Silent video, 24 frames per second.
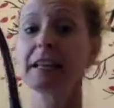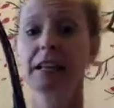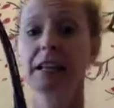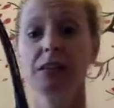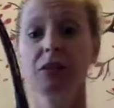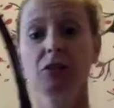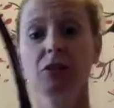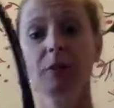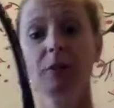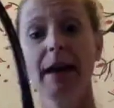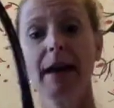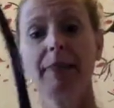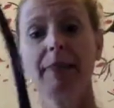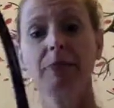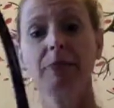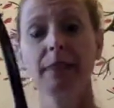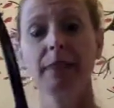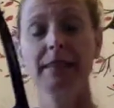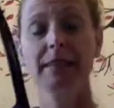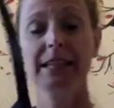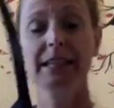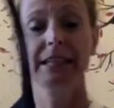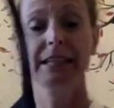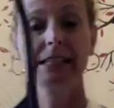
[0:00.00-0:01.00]
You have one
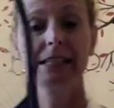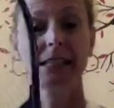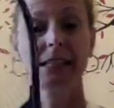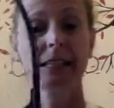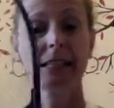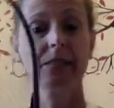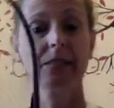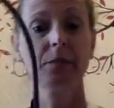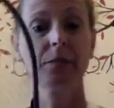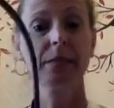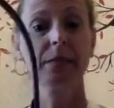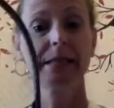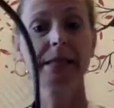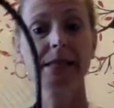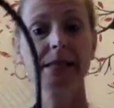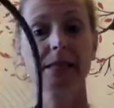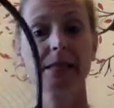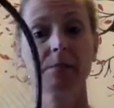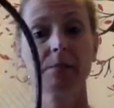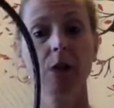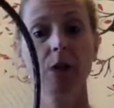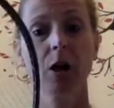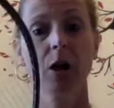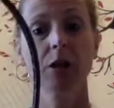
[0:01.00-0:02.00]
that is a little bit
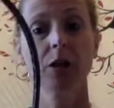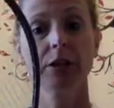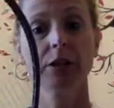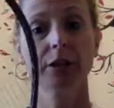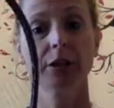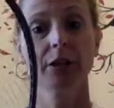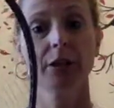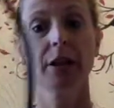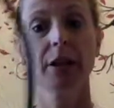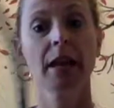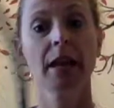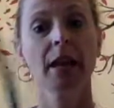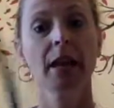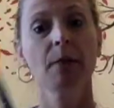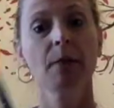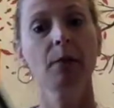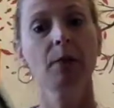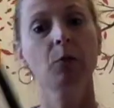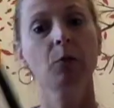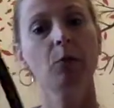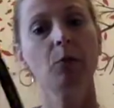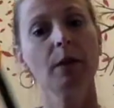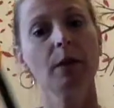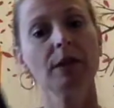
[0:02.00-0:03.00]
smaller. But
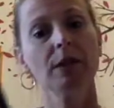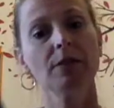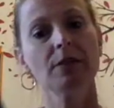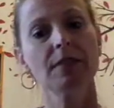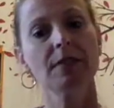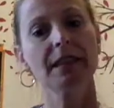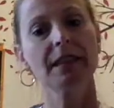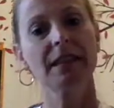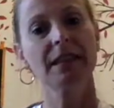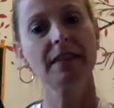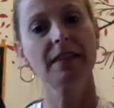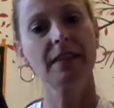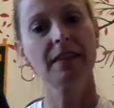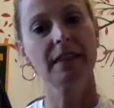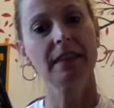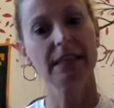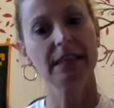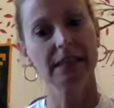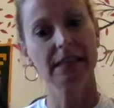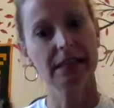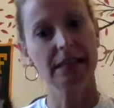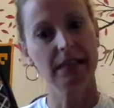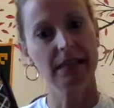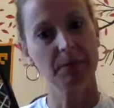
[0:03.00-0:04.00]
what do you think
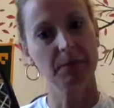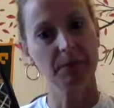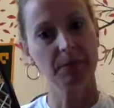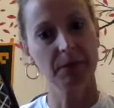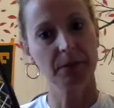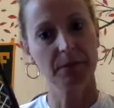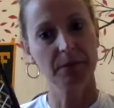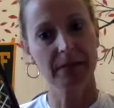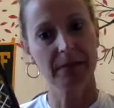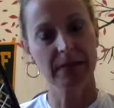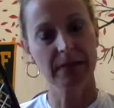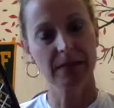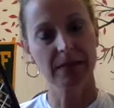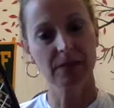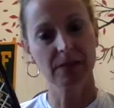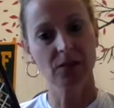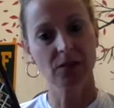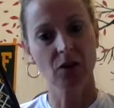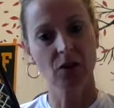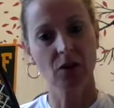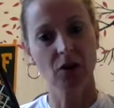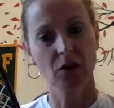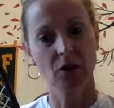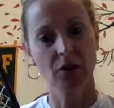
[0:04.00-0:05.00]
this implement is
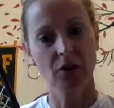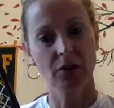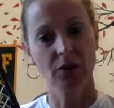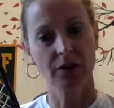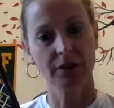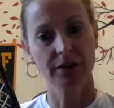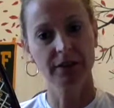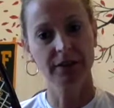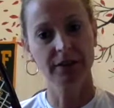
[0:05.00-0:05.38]
called?